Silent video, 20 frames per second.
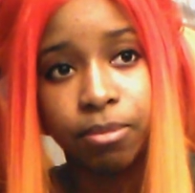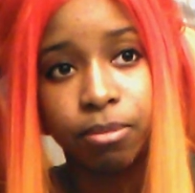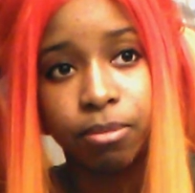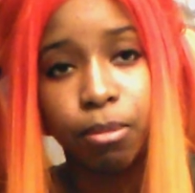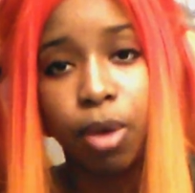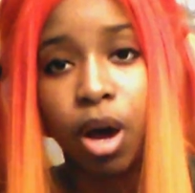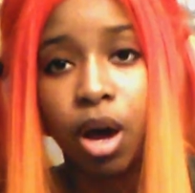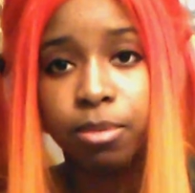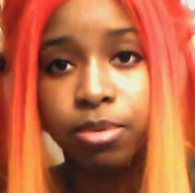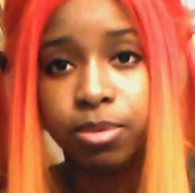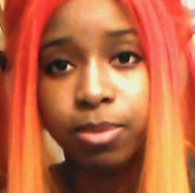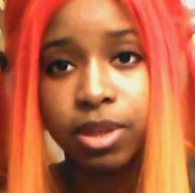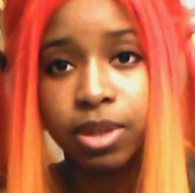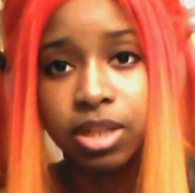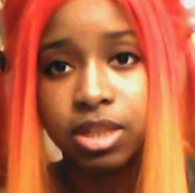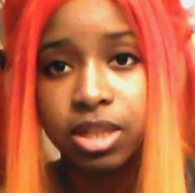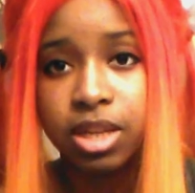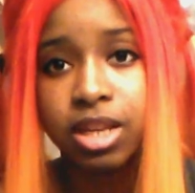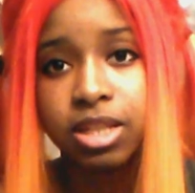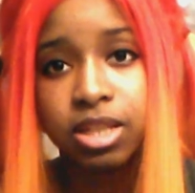Mob's,
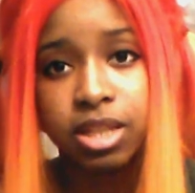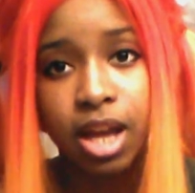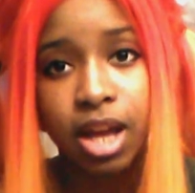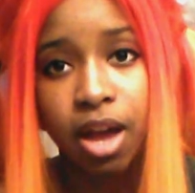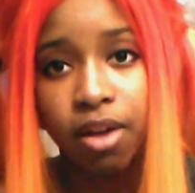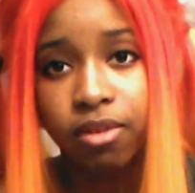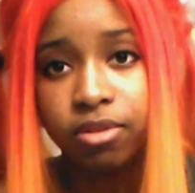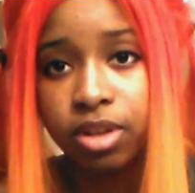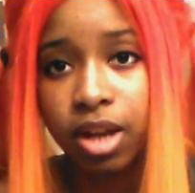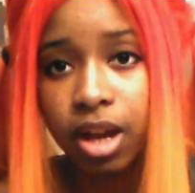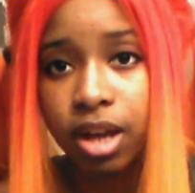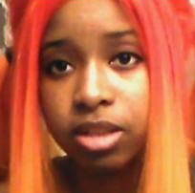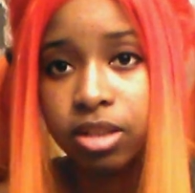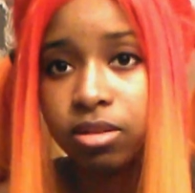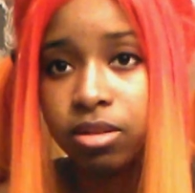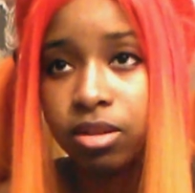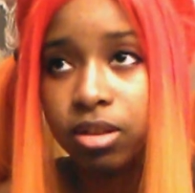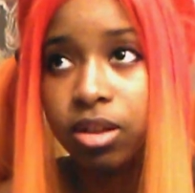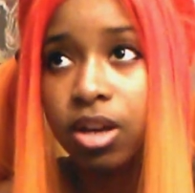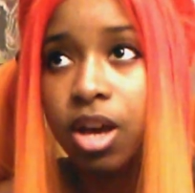because he hasn't had time
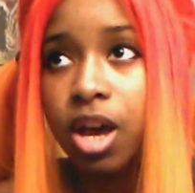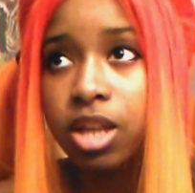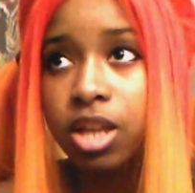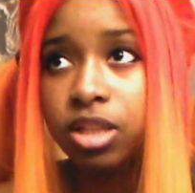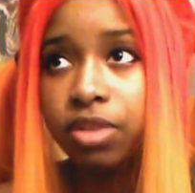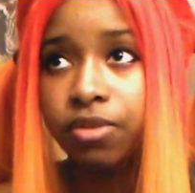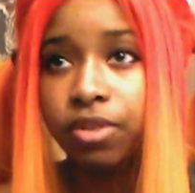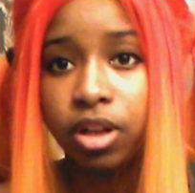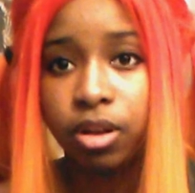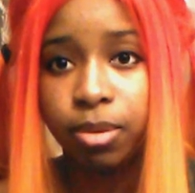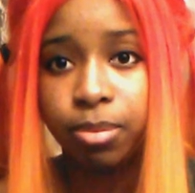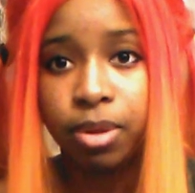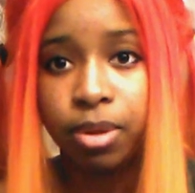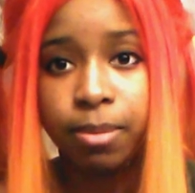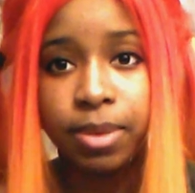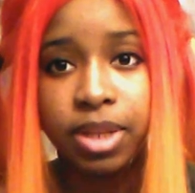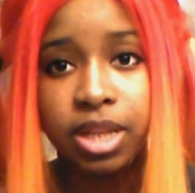to develop them,